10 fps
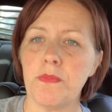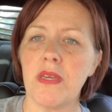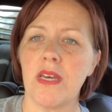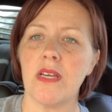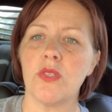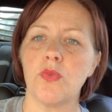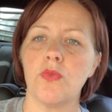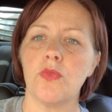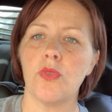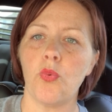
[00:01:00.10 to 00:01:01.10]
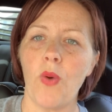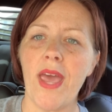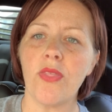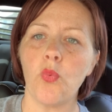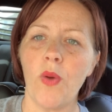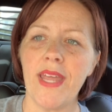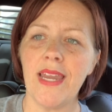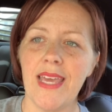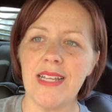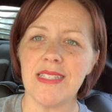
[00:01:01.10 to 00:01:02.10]
because the way the wind
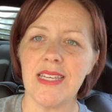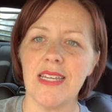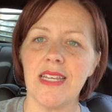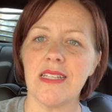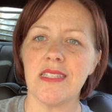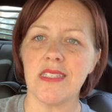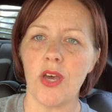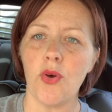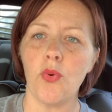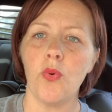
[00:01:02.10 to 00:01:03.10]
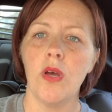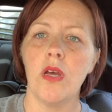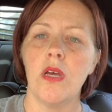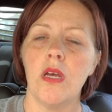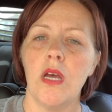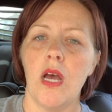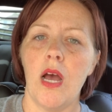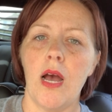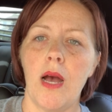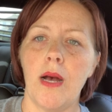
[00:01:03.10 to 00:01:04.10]
hits it, it's so
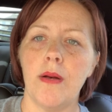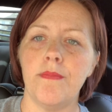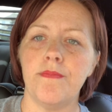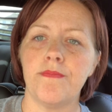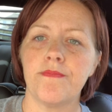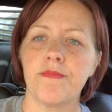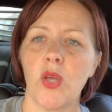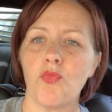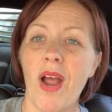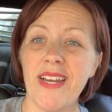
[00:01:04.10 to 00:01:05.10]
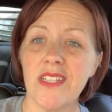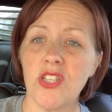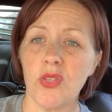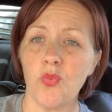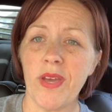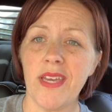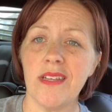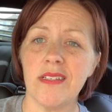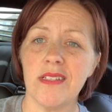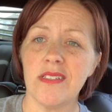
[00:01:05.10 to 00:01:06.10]
right into the
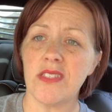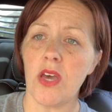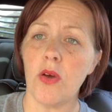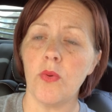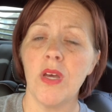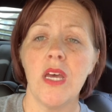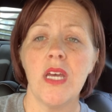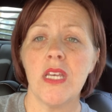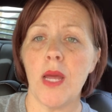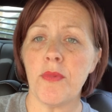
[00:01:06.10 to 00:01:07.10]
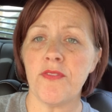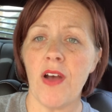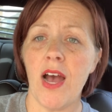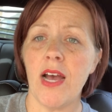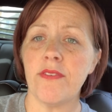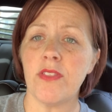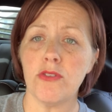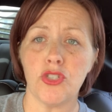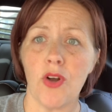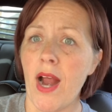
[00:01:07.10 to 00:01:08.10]
wind. So number 5,
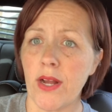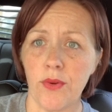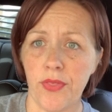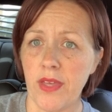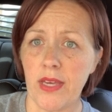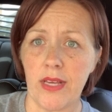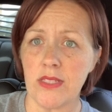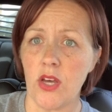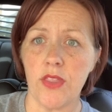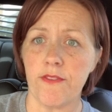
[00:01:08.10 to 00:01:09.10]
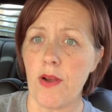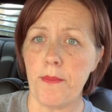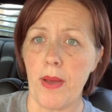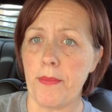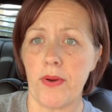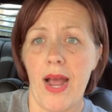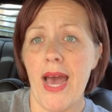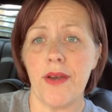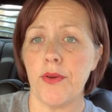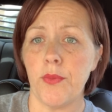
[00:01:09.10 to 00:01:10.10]
those triangle things on the front bumper,
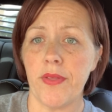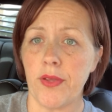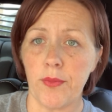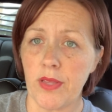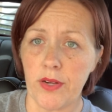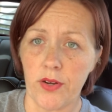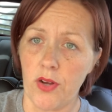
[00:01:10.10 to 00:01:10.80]
I don't know what they really are